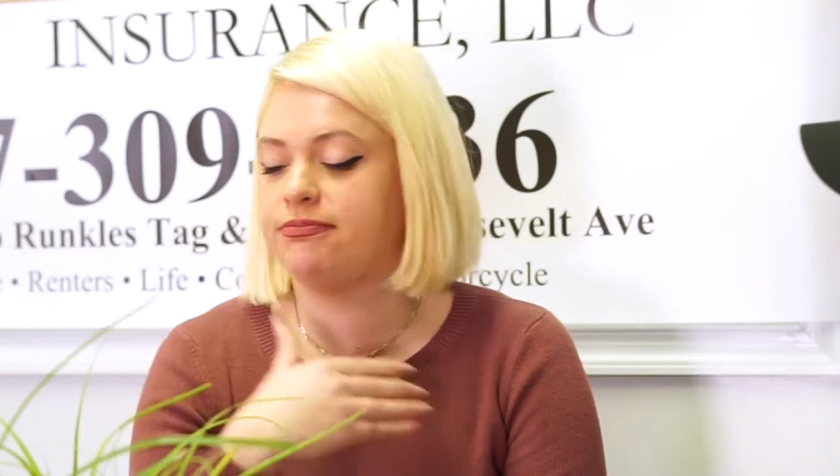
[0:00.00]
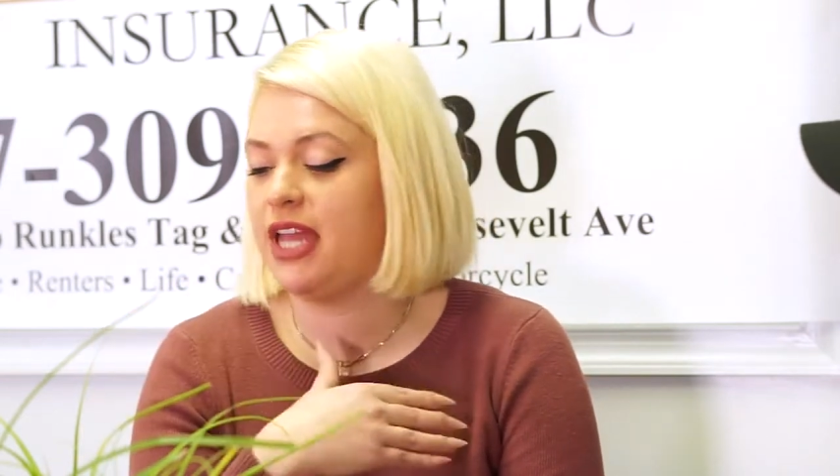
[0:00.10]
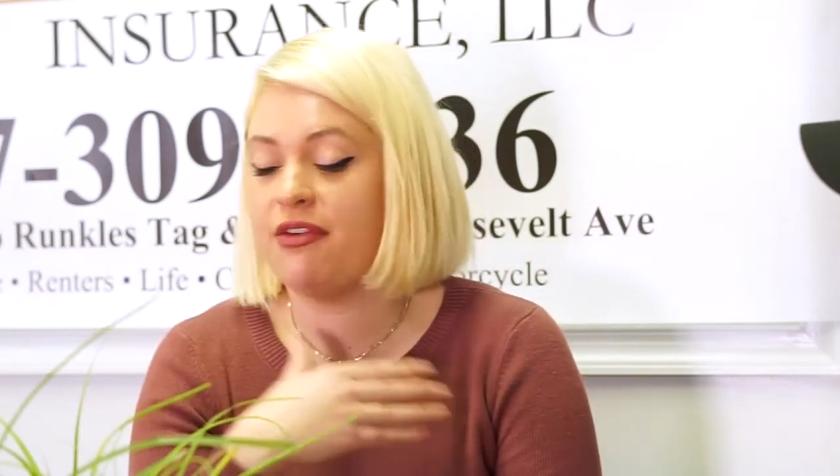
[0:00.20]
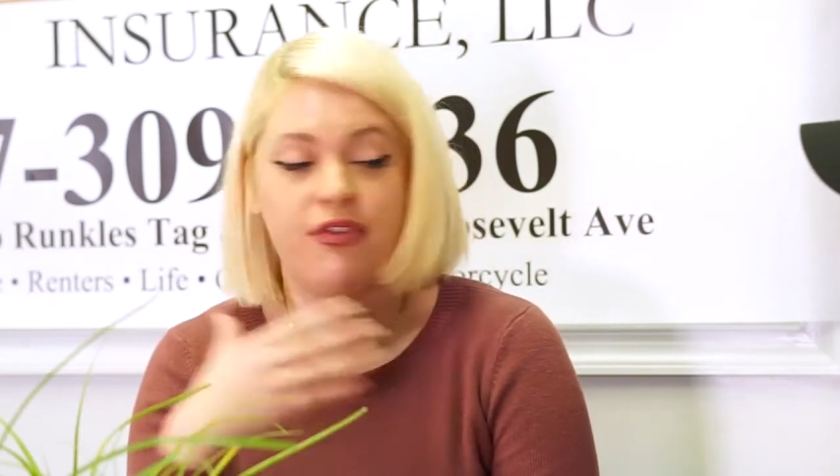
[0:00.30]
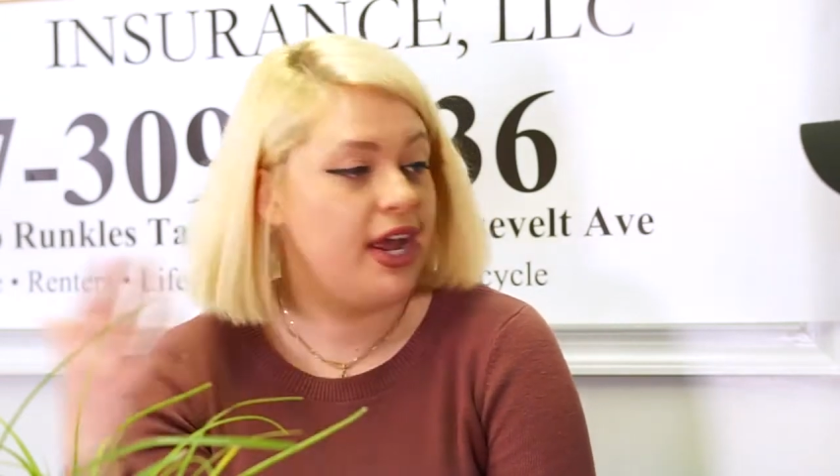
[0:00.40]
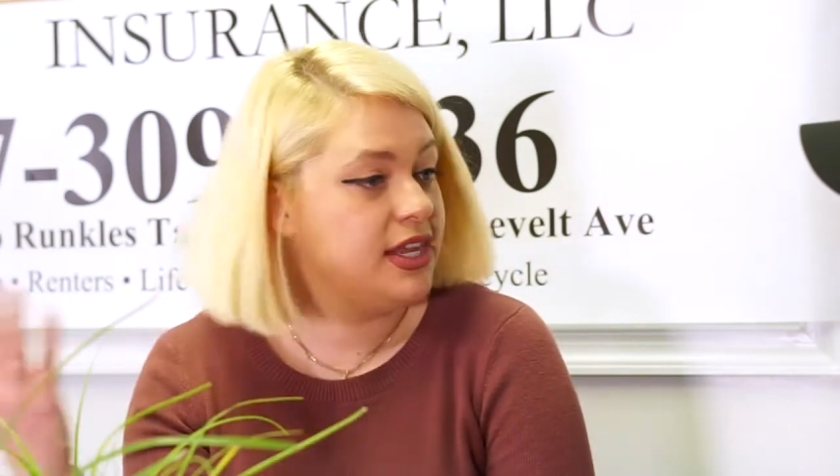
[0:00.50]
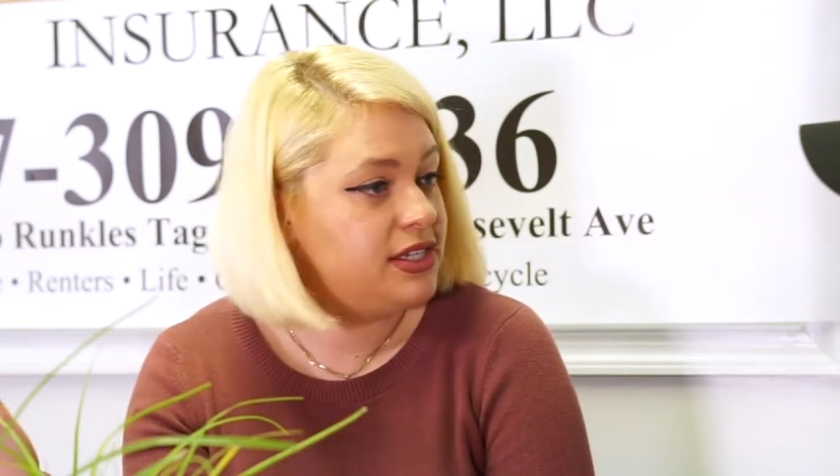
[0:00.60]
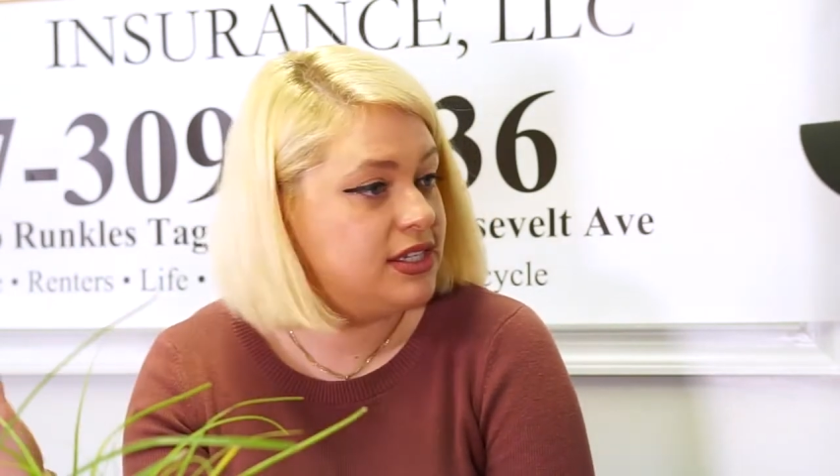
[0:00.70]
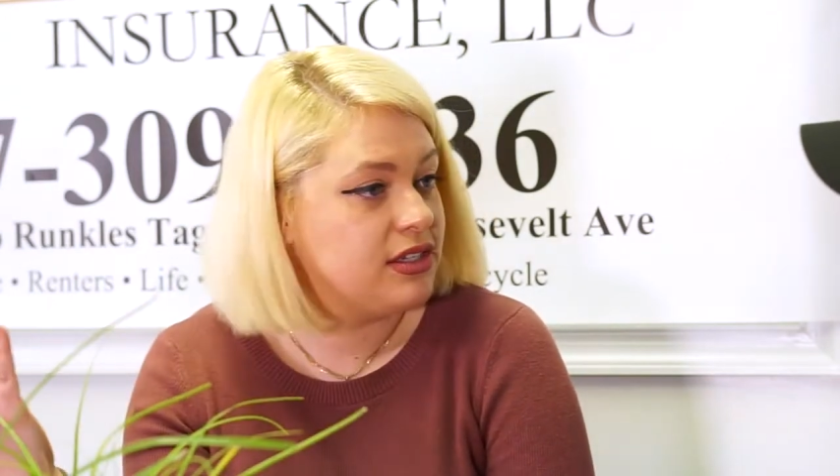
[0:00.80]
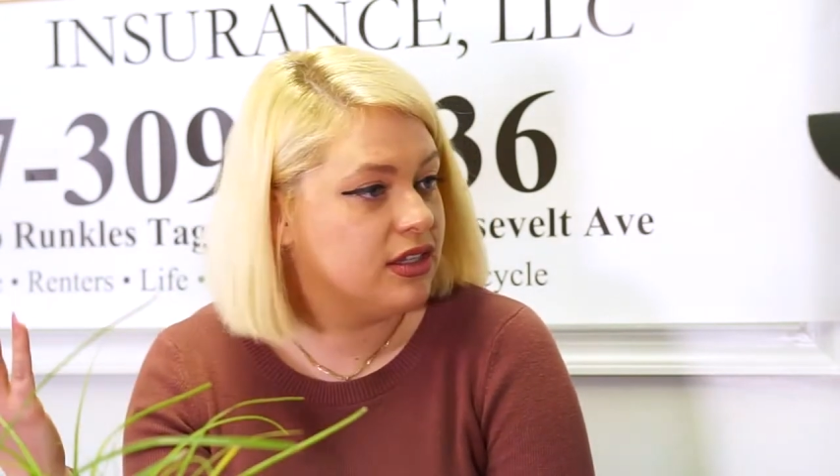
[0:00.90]

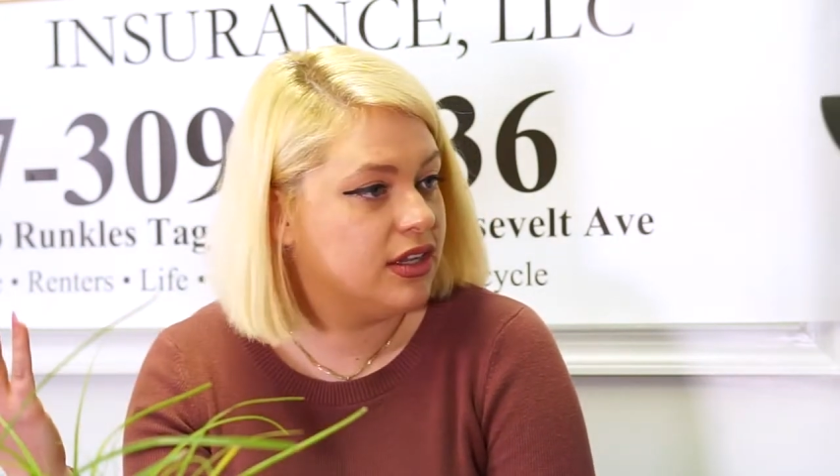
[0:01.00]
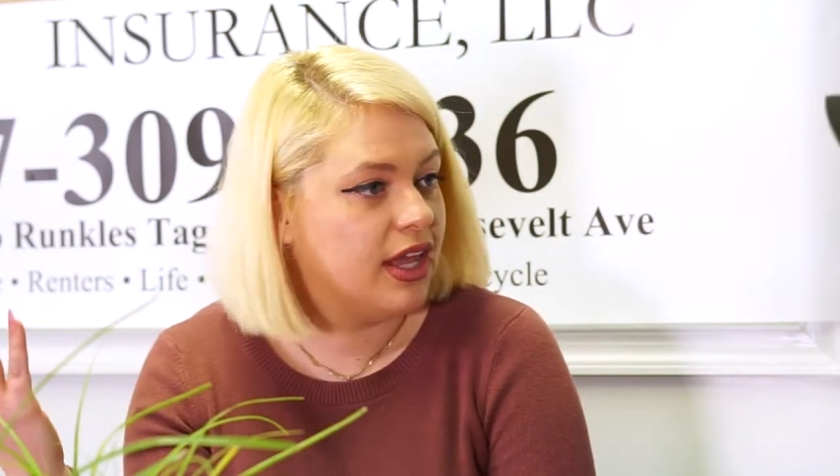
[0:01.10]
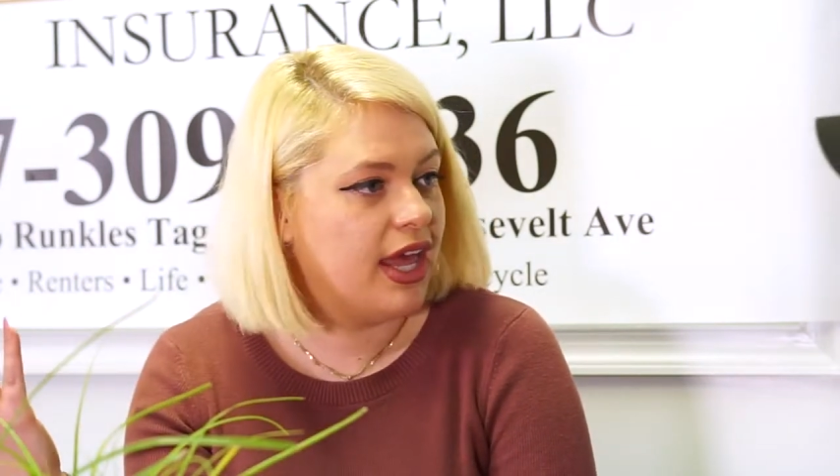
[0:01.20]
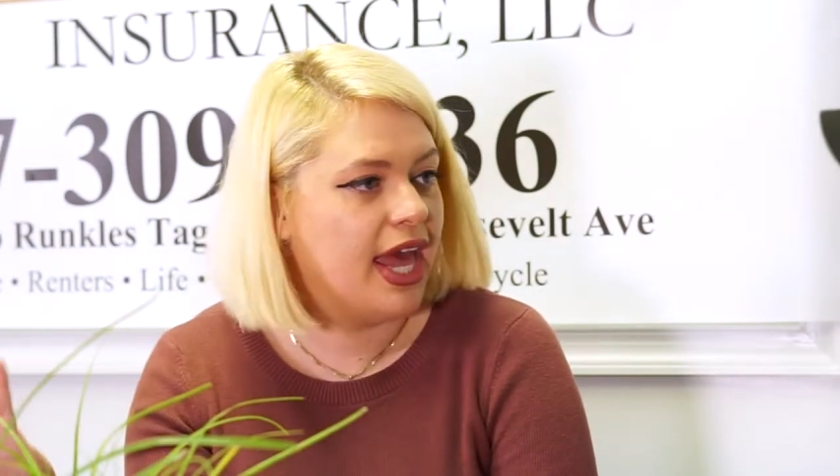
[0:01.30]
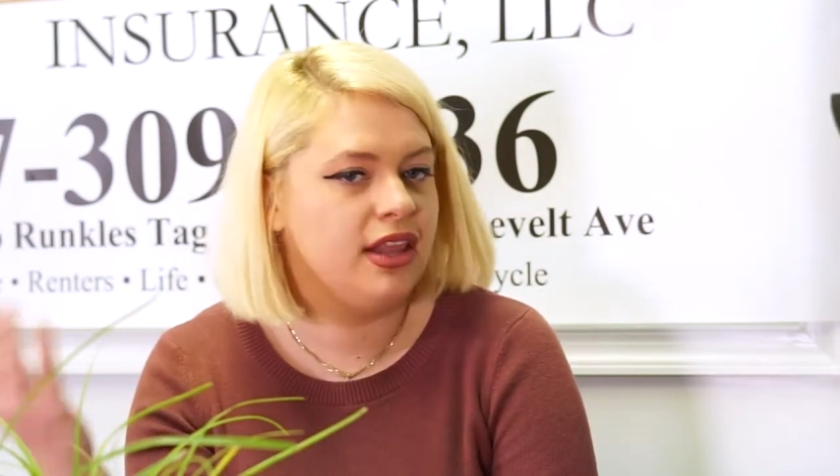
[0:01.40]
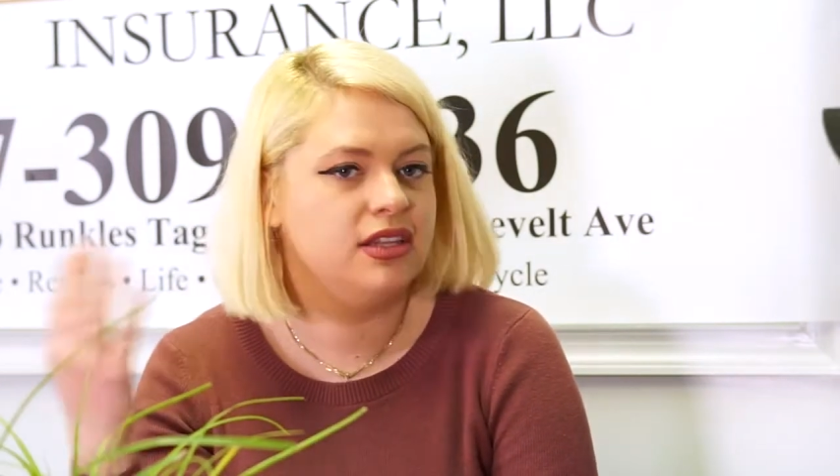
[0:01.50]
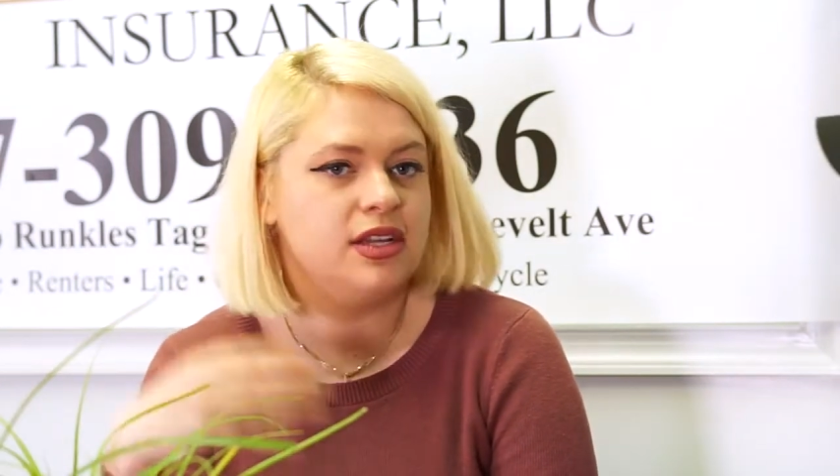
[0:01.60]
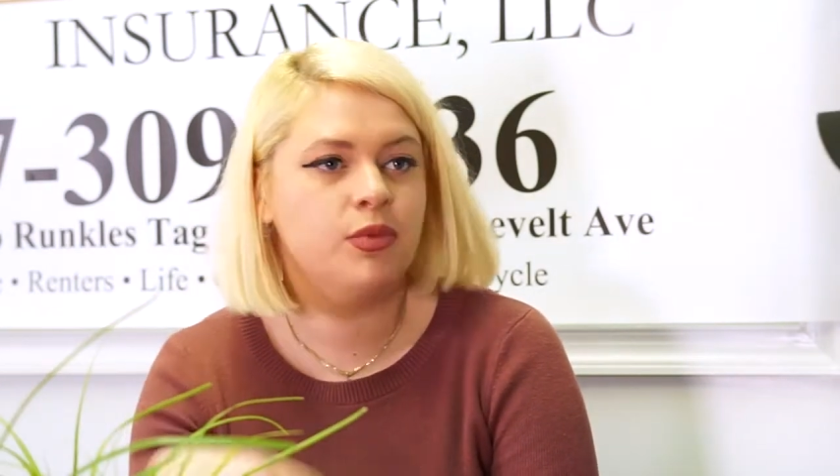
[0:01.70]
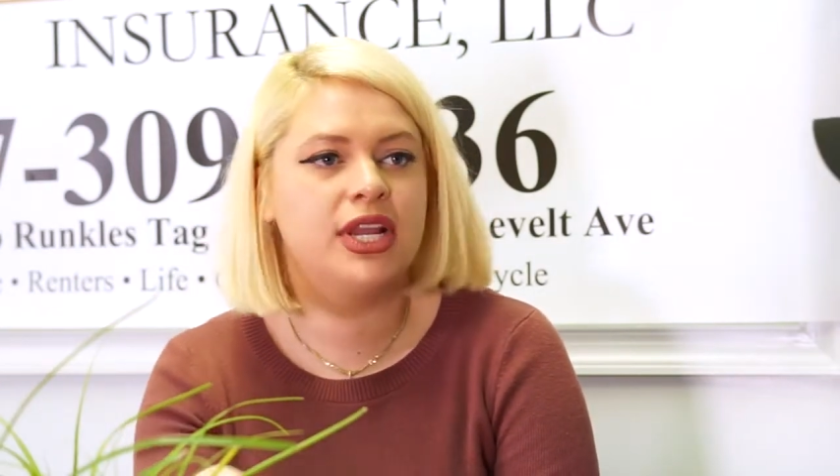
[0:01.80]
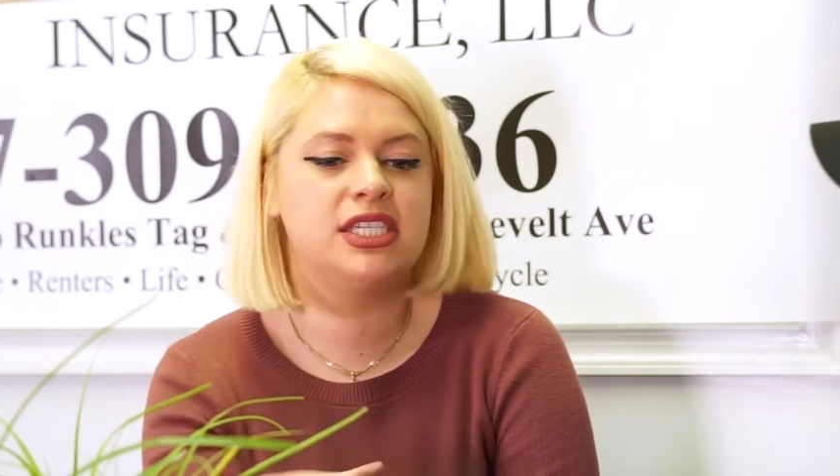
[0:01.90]
advice, and
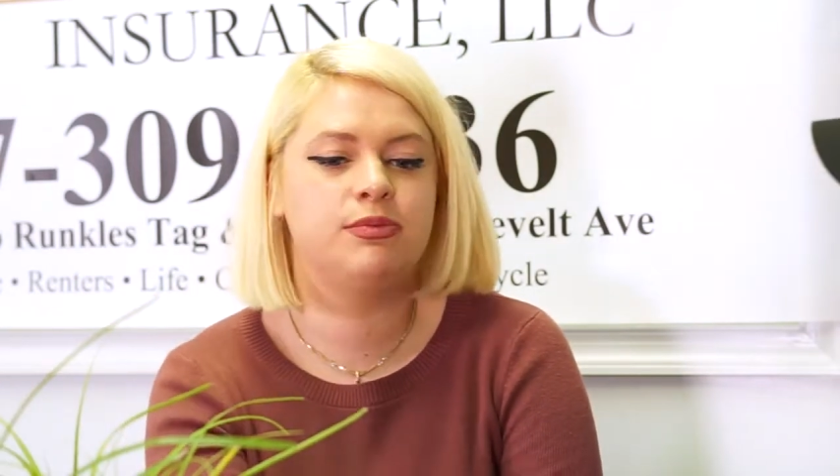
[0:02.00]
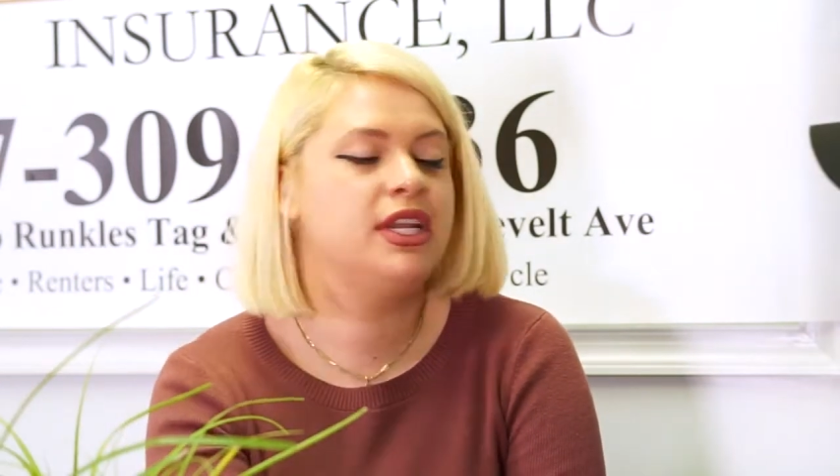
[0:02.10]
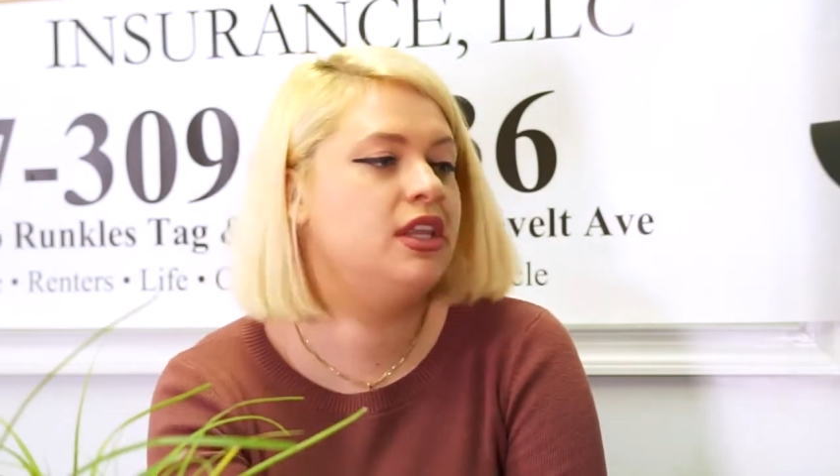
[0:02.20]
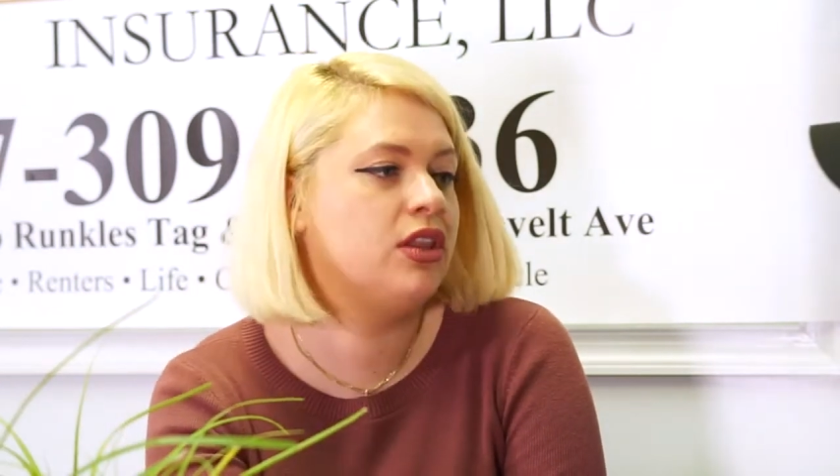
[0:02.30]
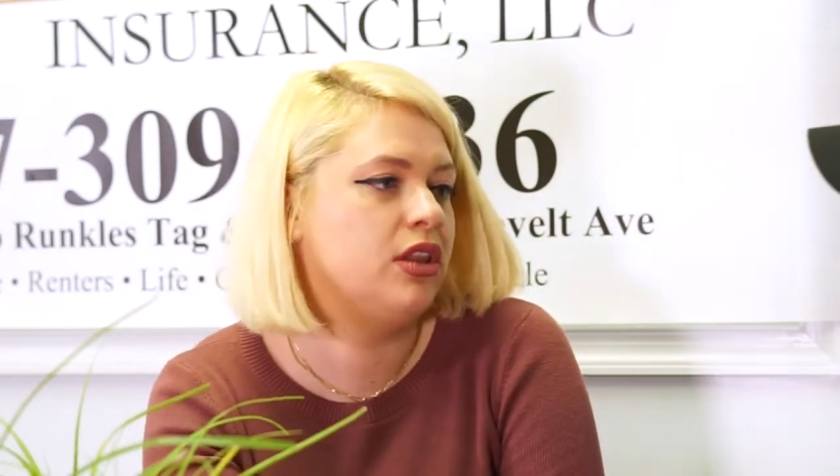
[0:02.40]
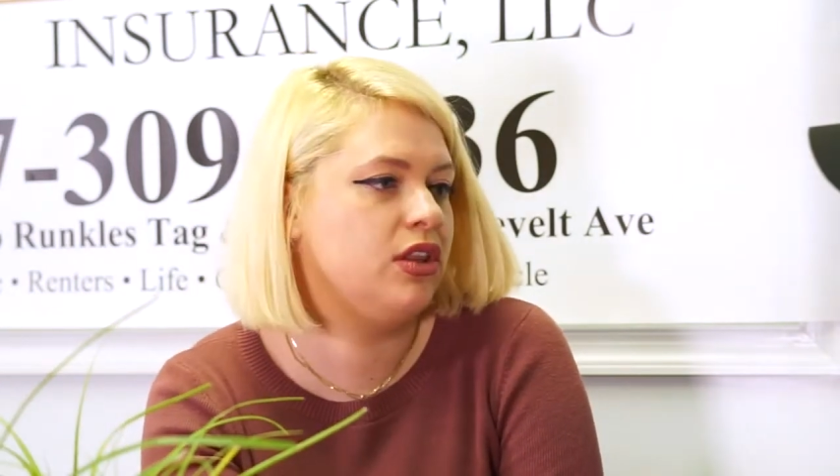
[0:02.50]
someone that's been in